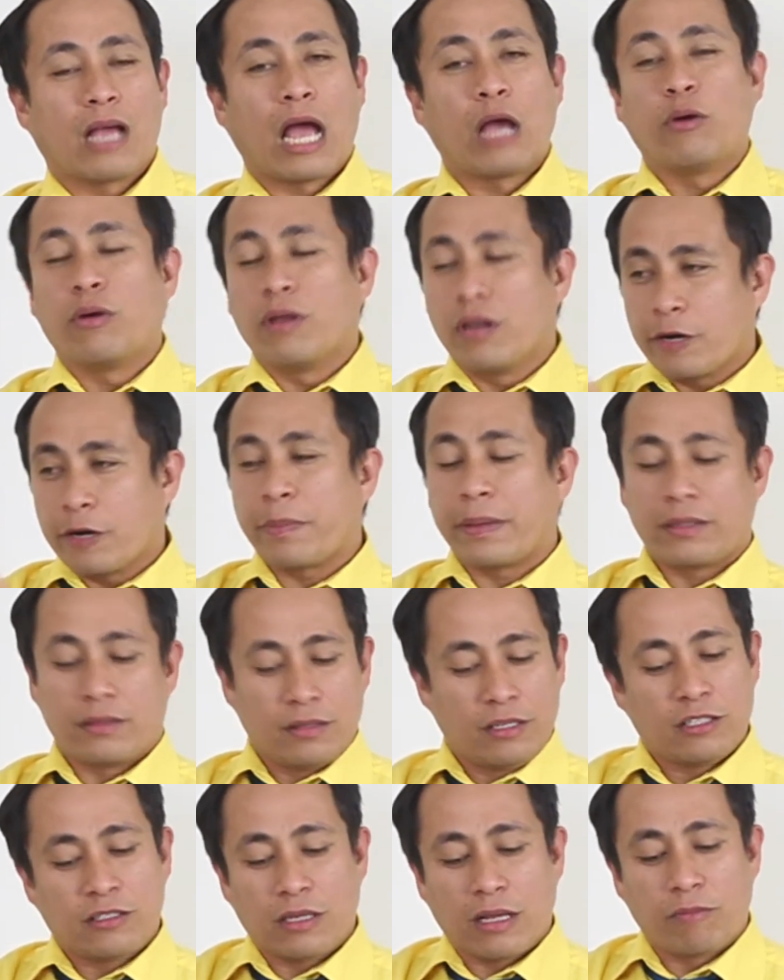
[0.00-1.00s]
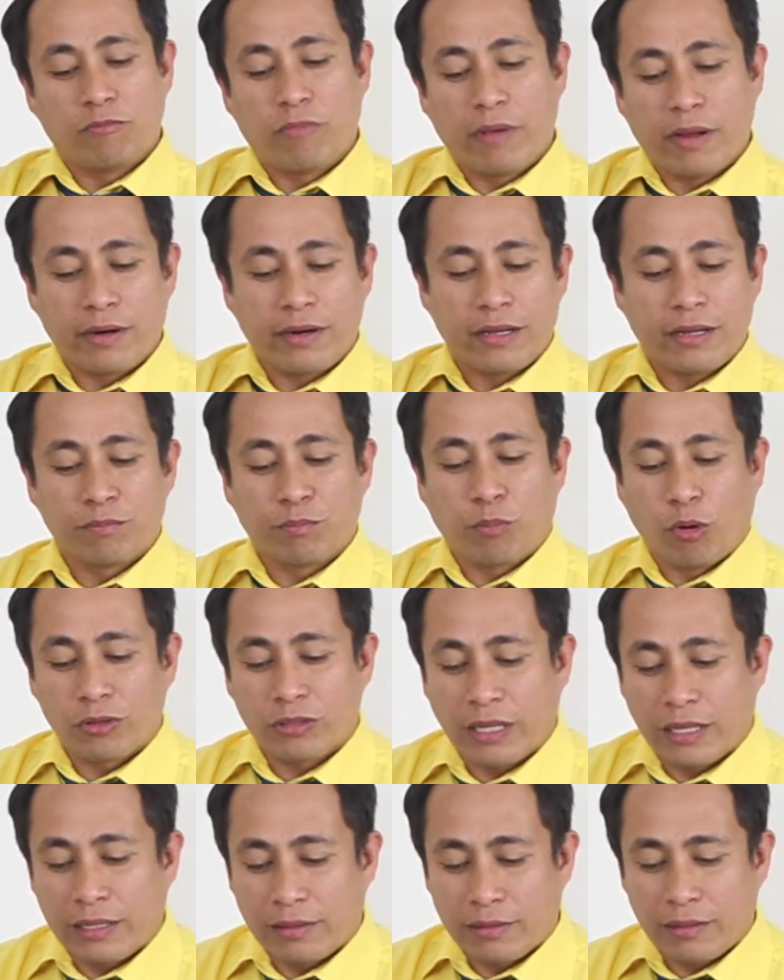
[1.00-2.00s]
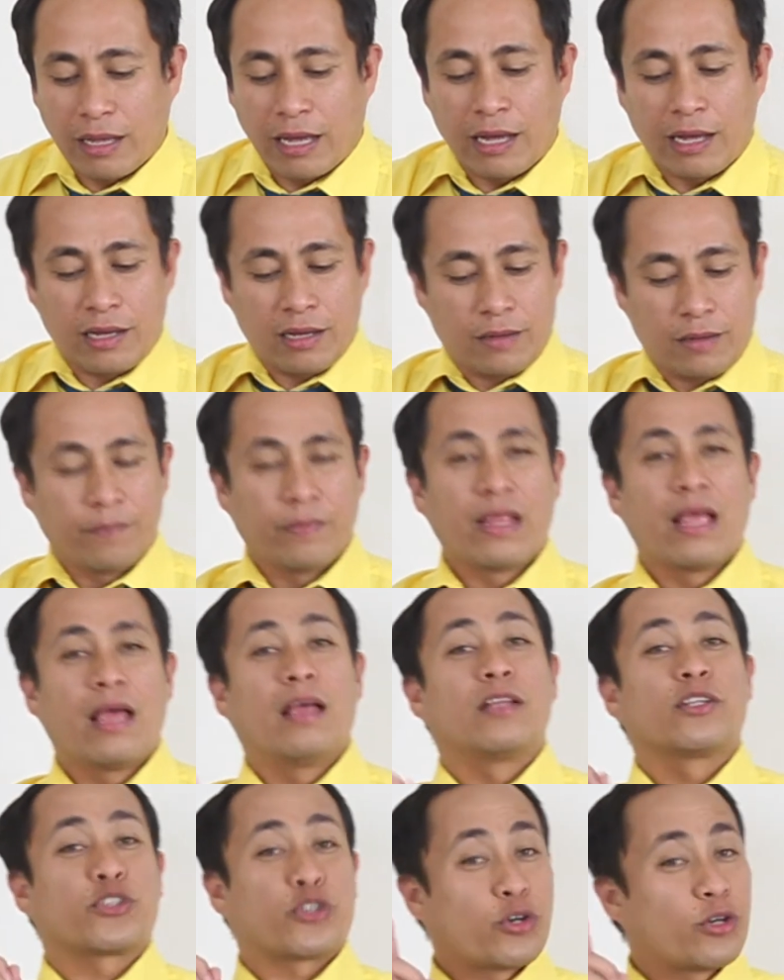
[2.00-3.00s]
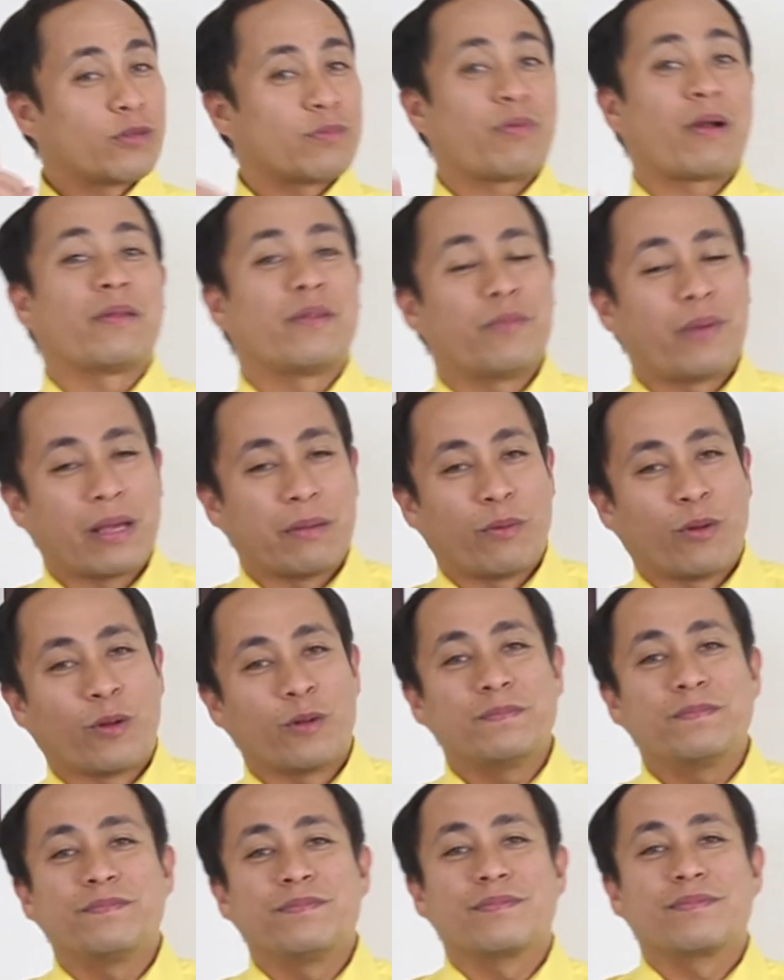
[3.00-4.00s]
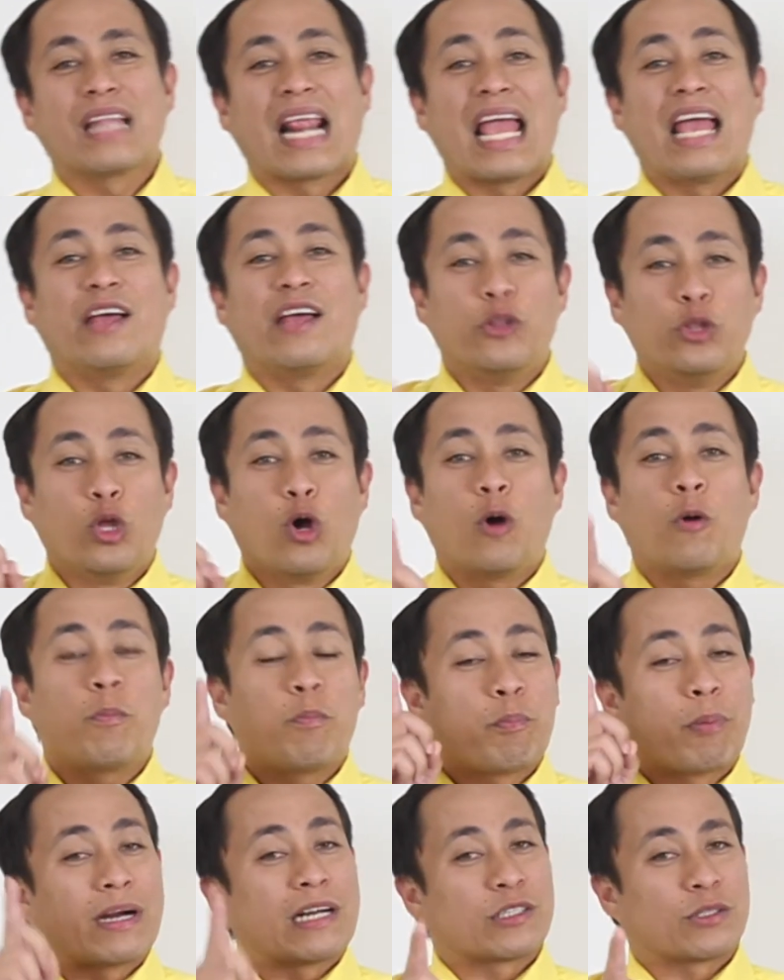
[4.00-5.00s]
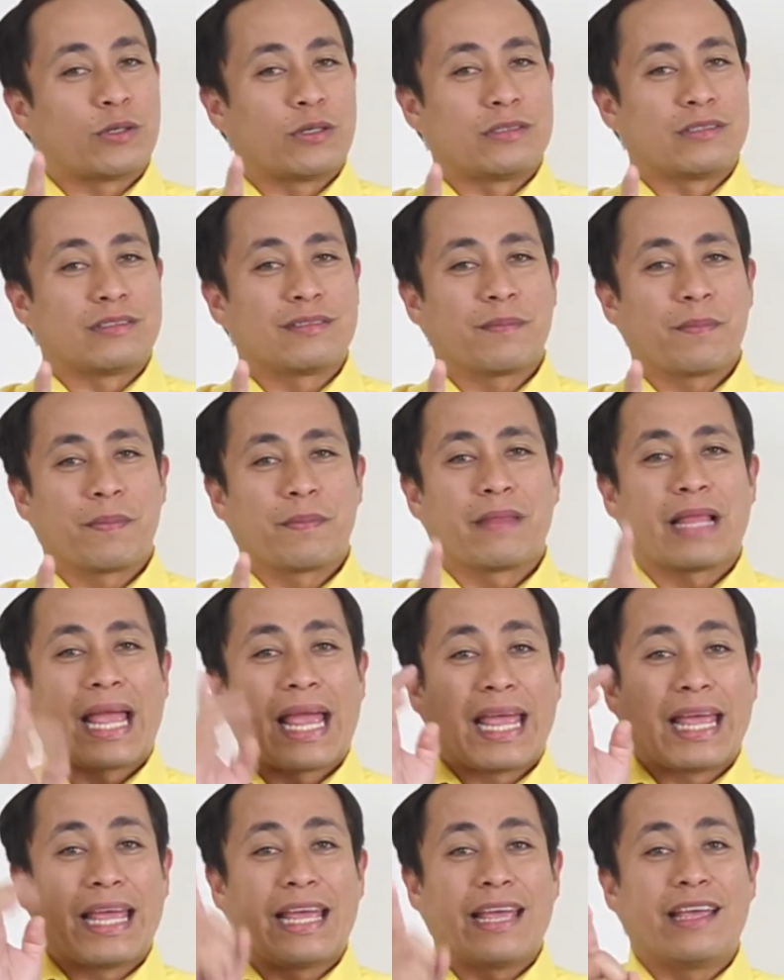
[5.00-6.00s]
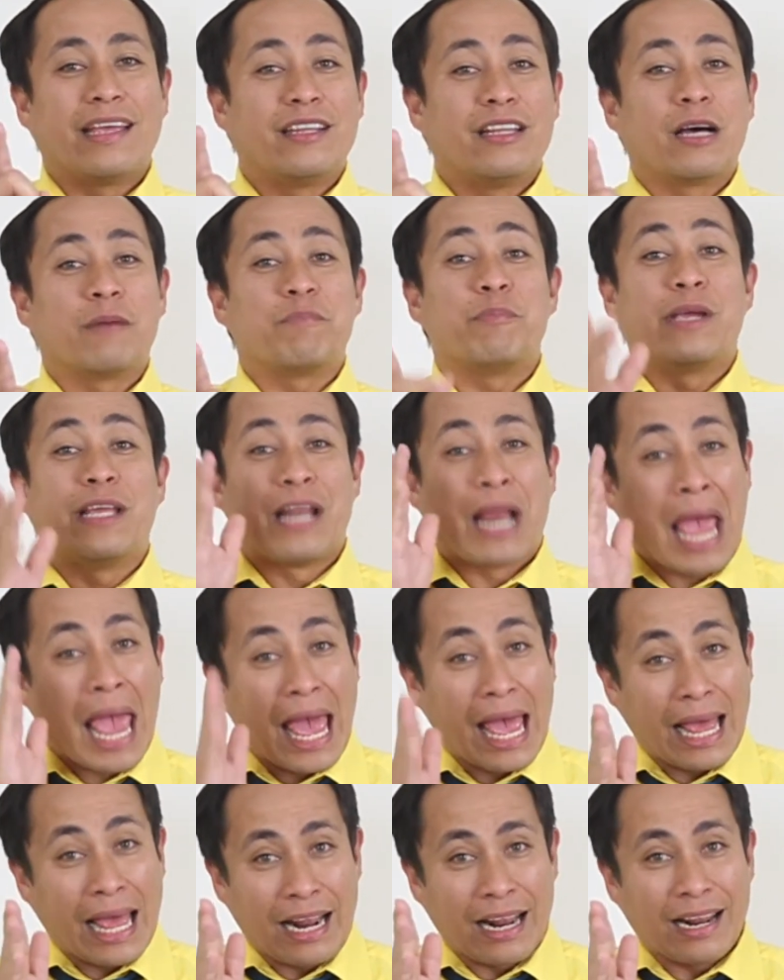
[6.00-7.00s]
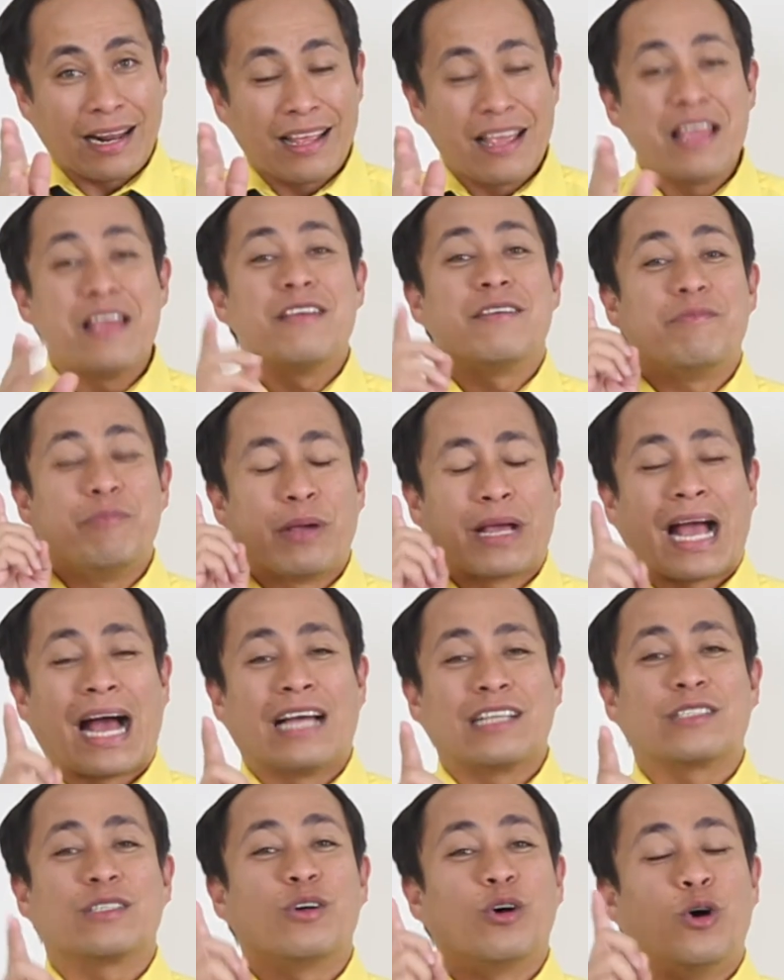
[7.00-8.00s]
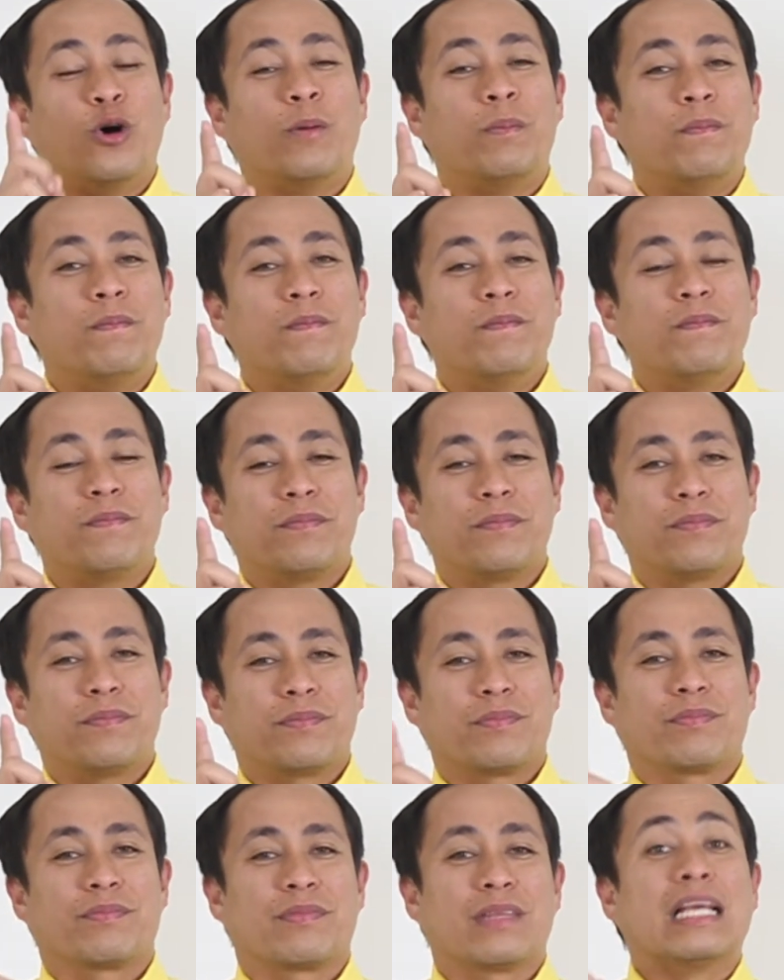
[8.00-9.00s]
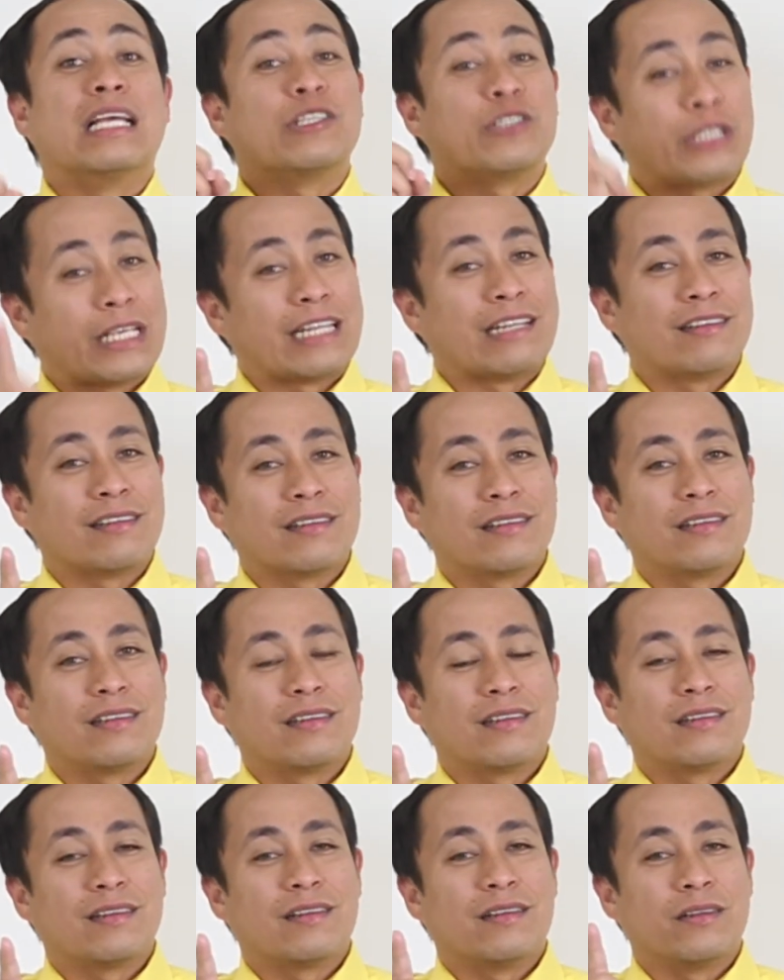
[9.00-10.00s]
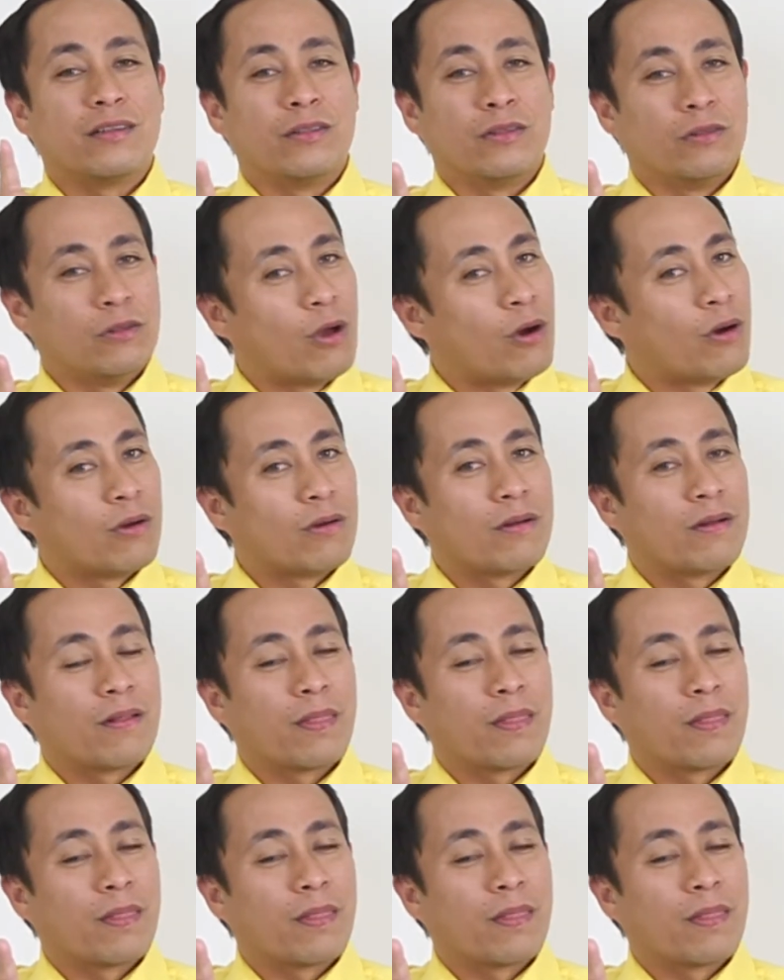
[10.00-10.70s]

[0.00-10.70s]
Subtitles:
I will repeat, this is a very important truth from the Bible. No person end up in hell because of sin. No.